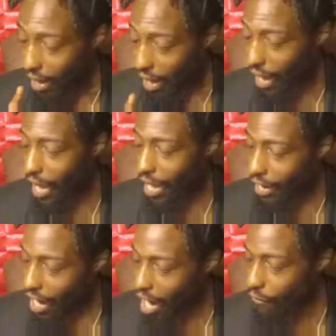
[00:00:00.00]

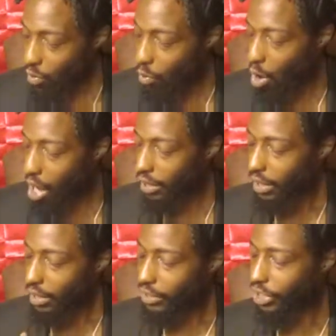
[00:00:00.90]
and everyone
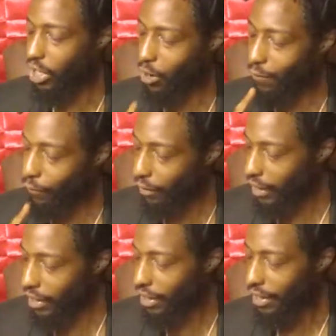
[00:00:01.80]
shall
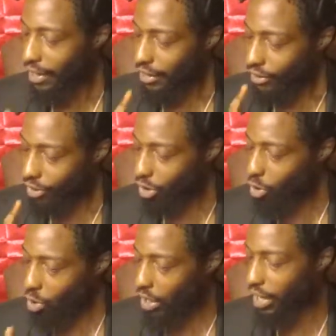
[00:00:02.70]
flee
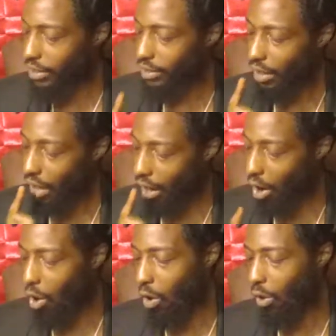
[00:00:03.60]
to his
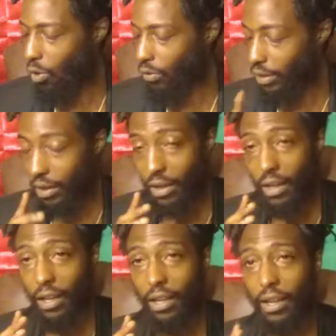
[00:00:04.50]
own
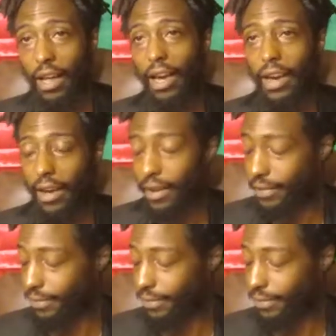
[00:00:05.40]
land.